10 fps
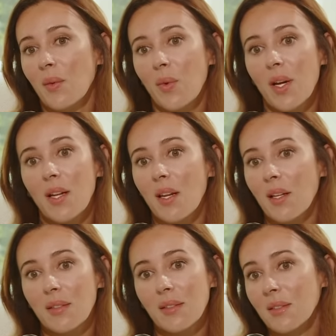Well,
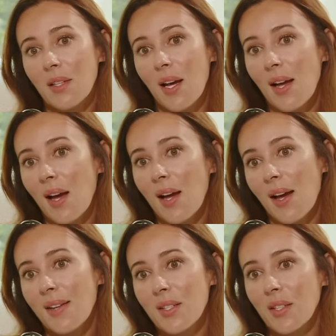
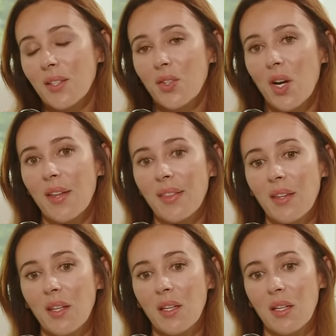as a leader, I
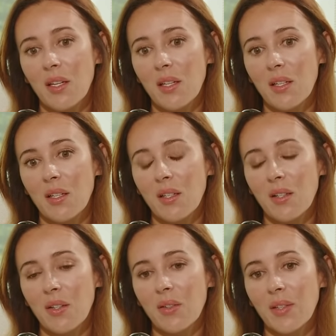think,
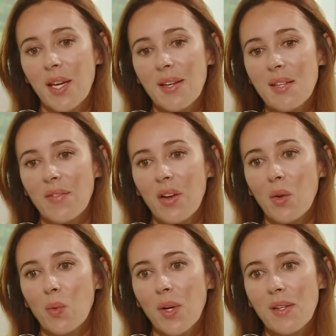yes, I've
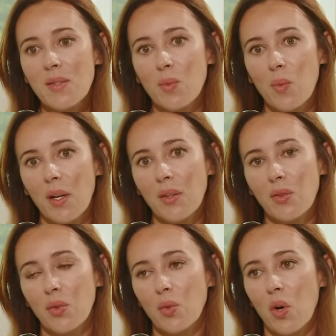always wanted
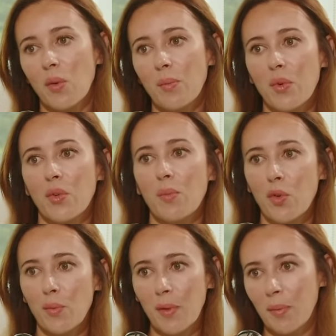to onboard
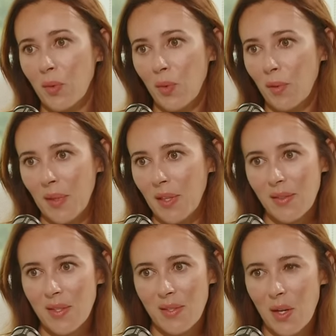more people with me
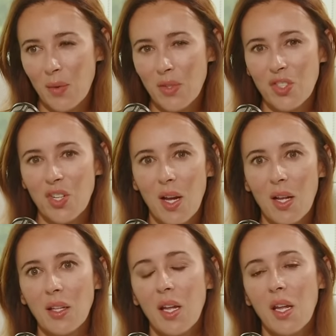since I was a
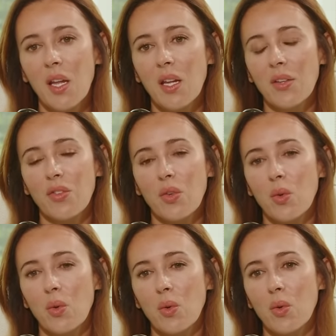child.
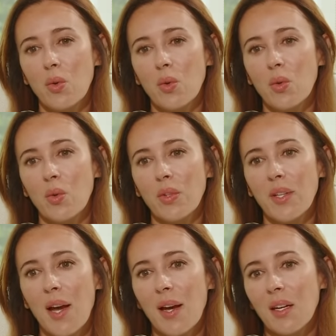So
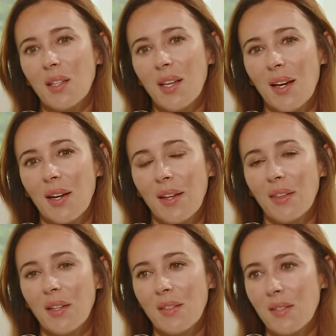that, again, I
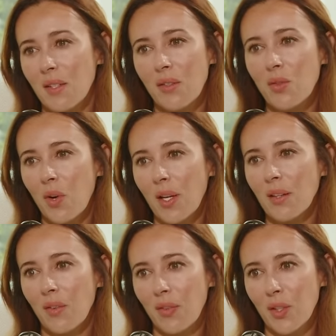think is a trait
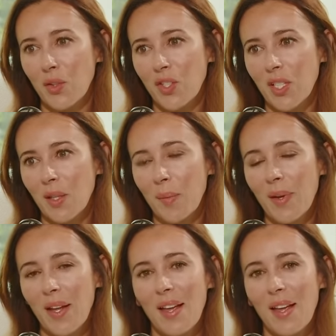of leadership.